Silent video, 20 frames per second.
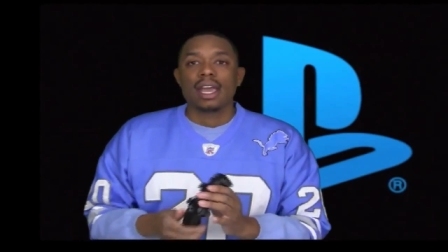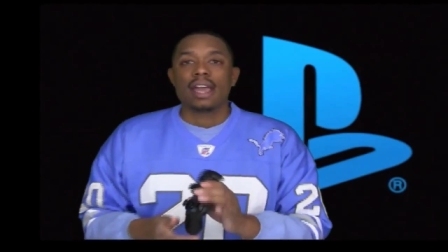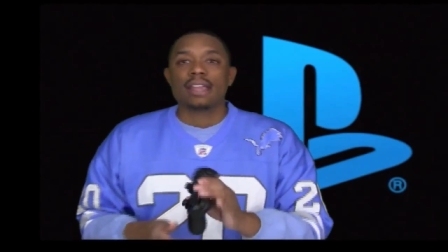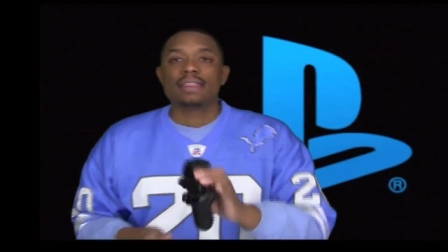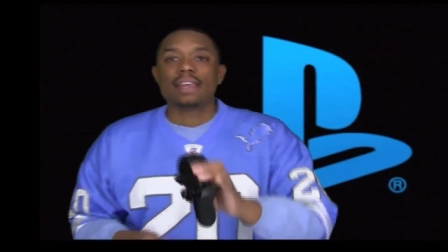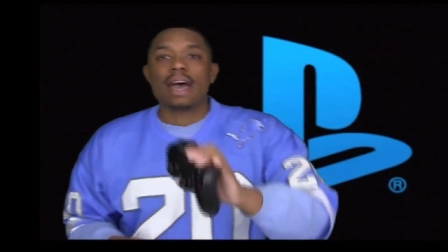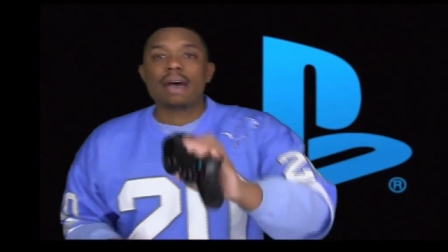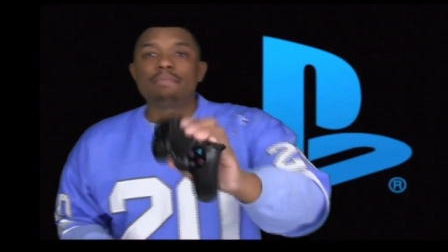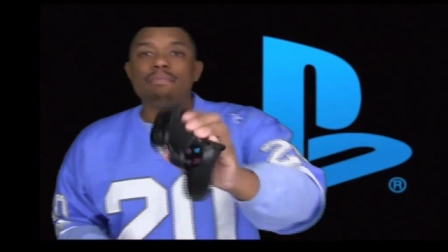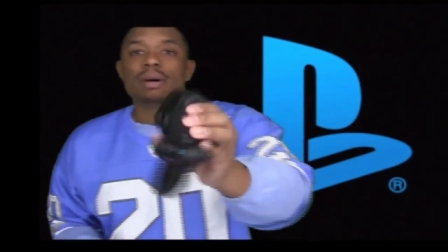
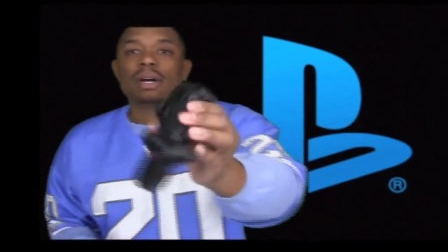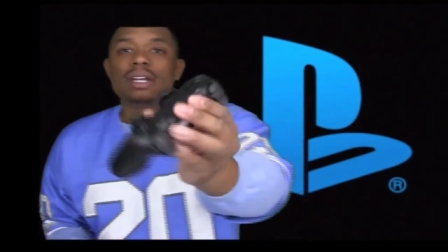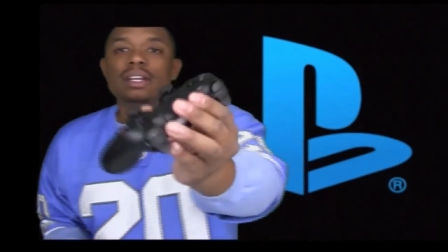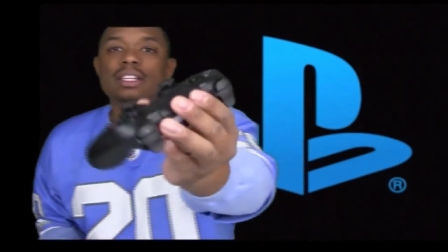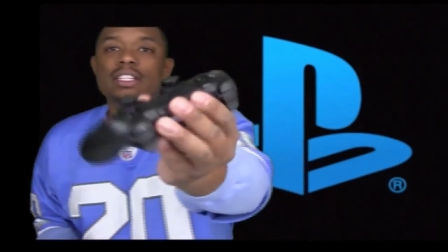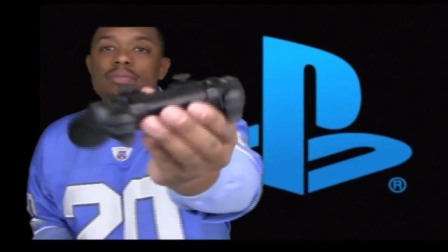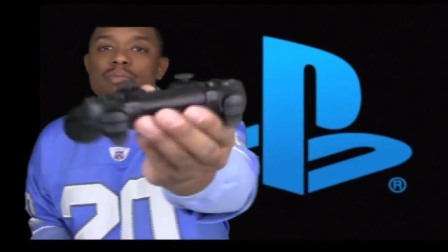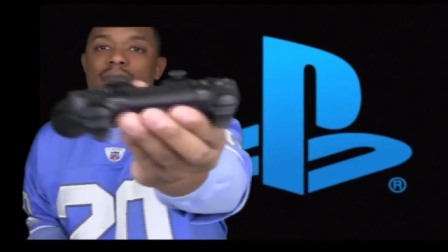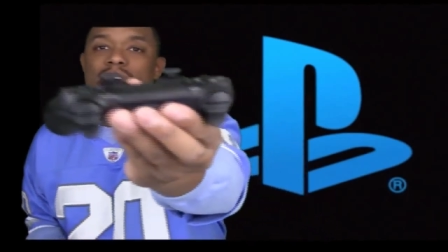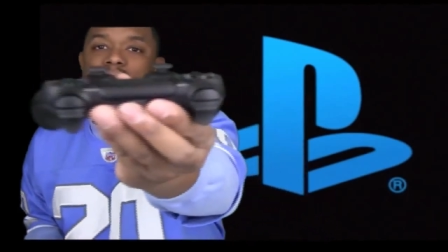and that
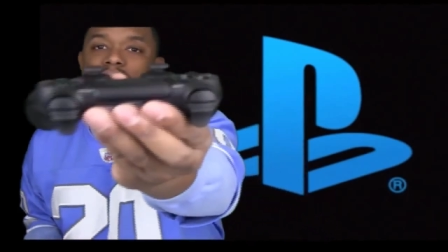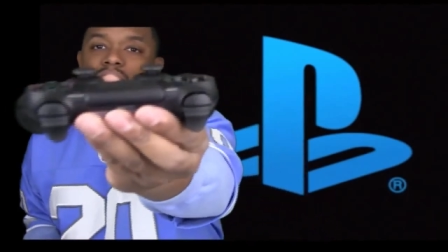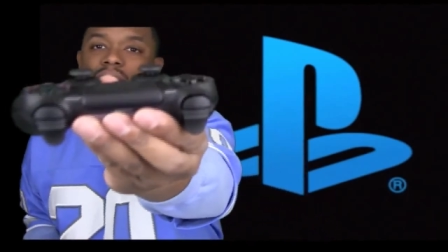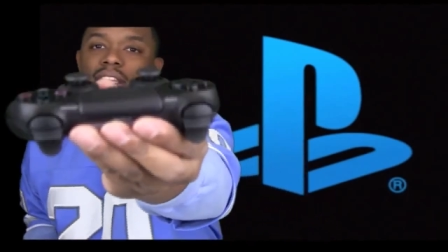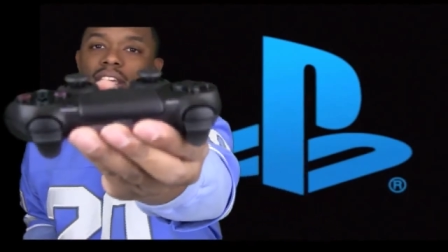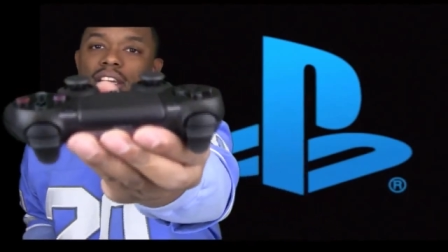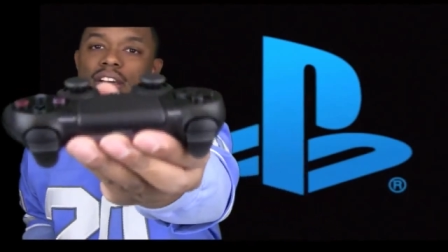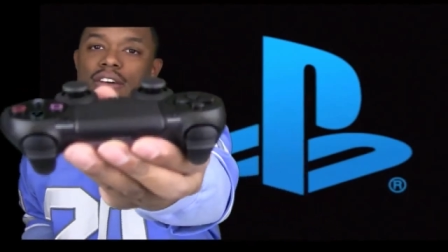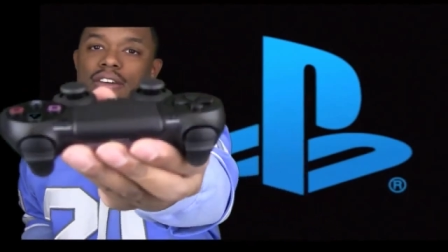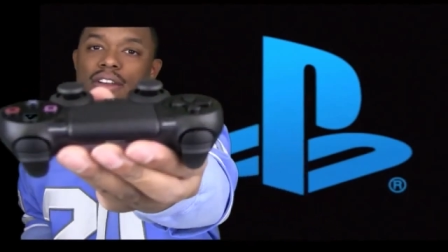button is
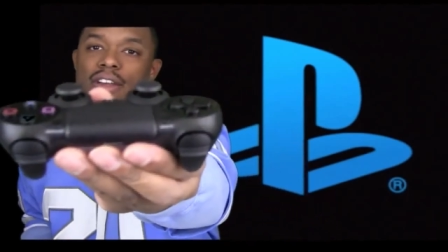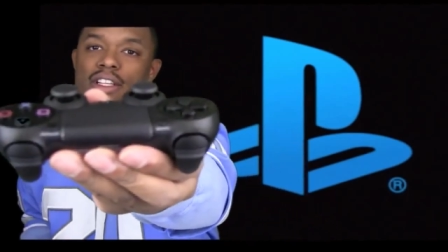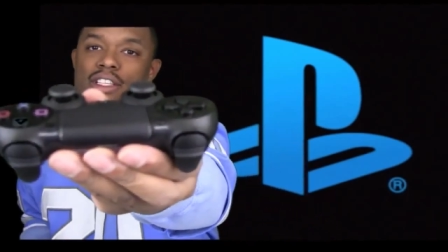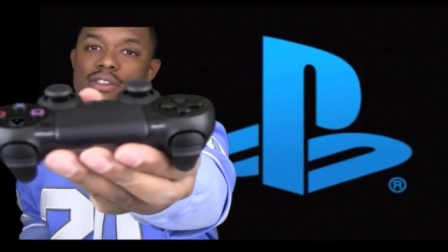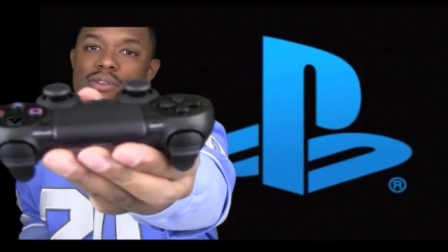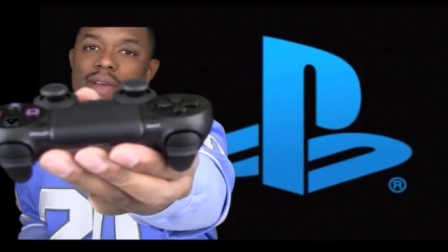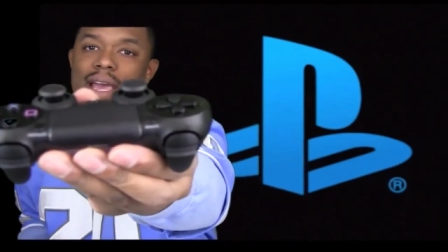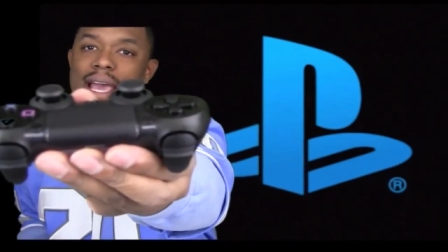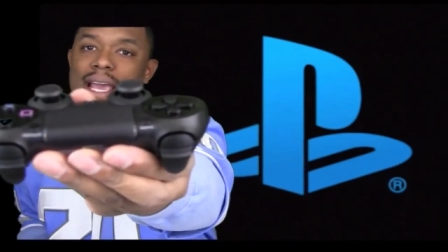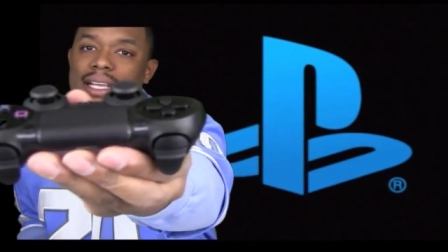basically going
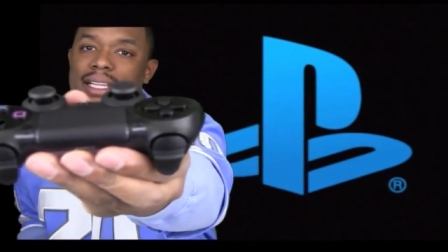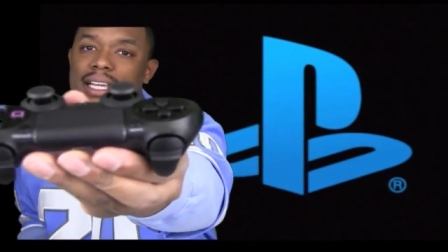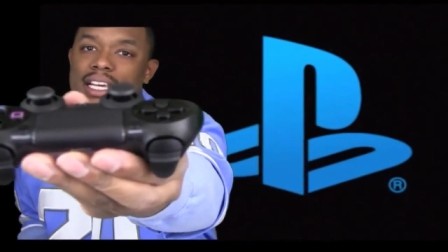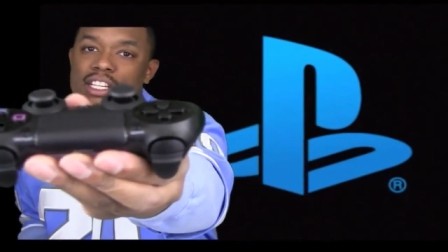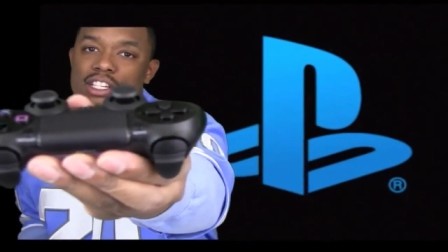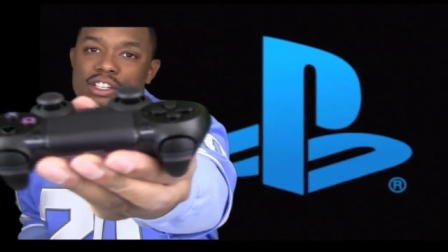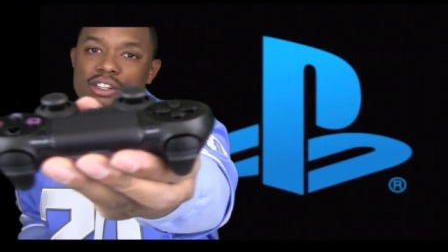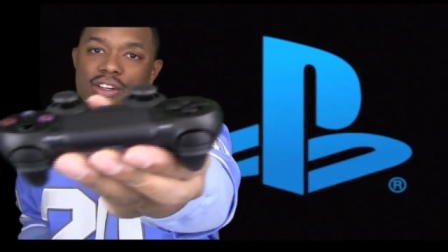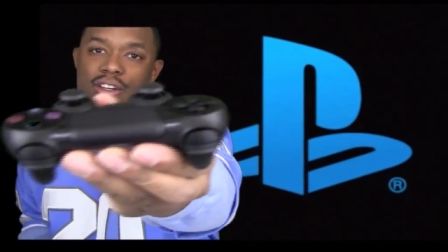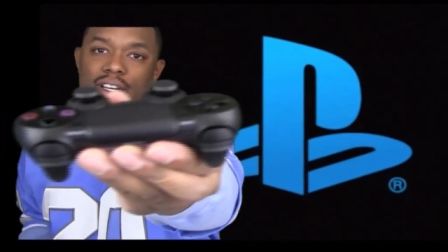to act
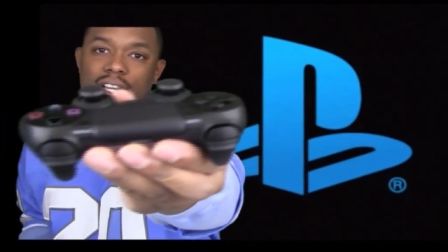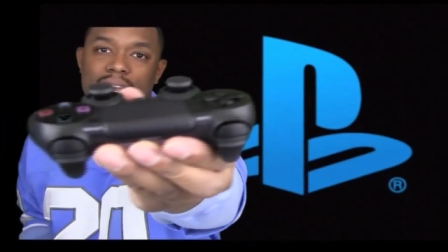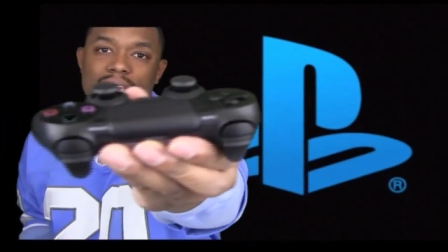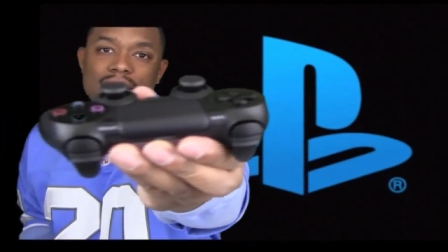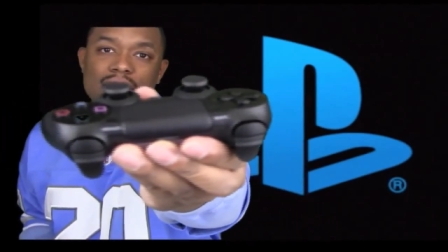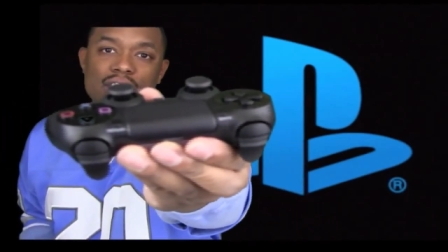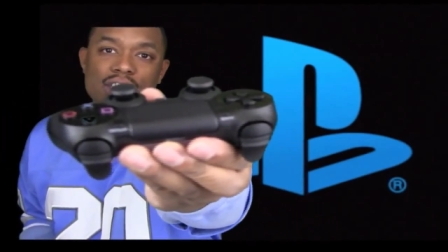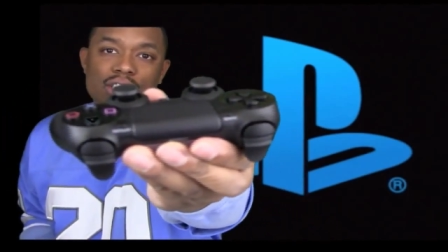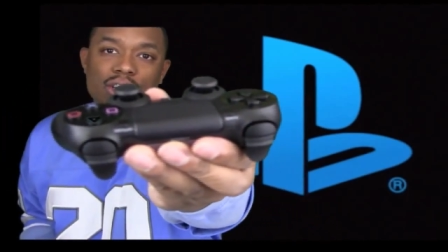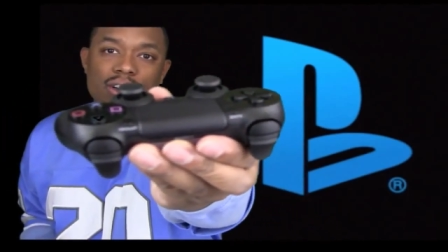as your
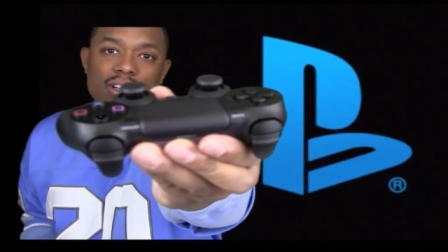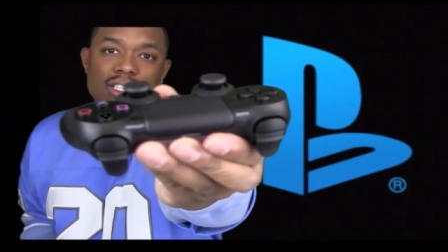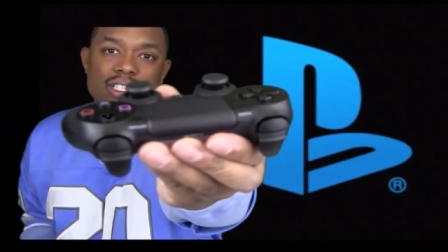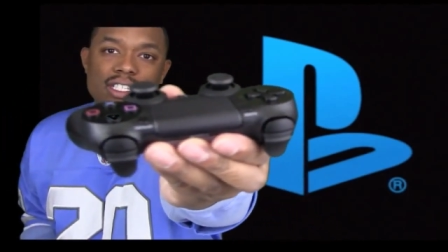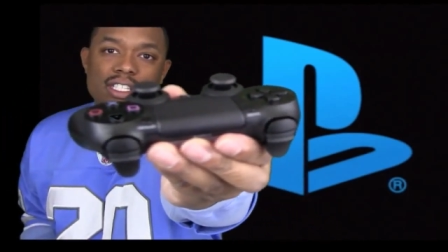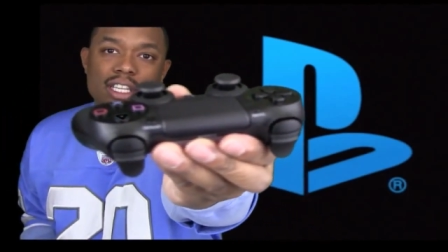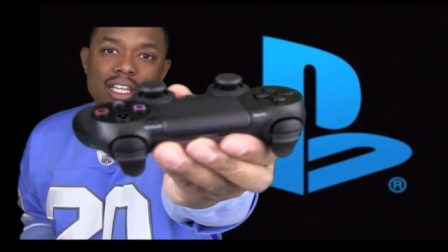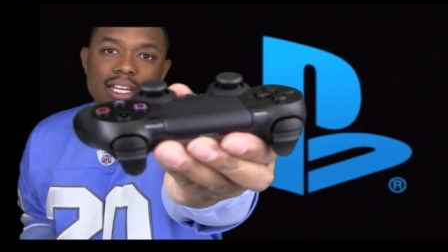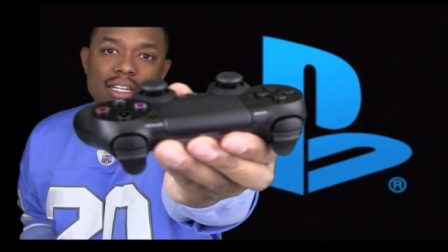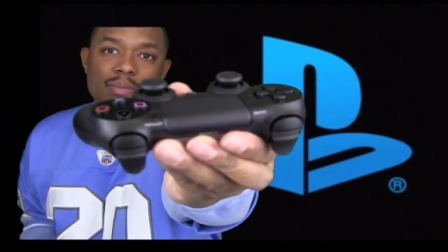start
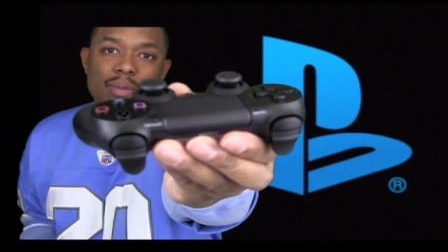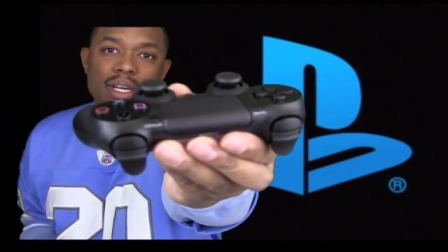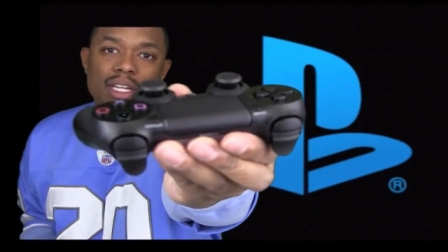and select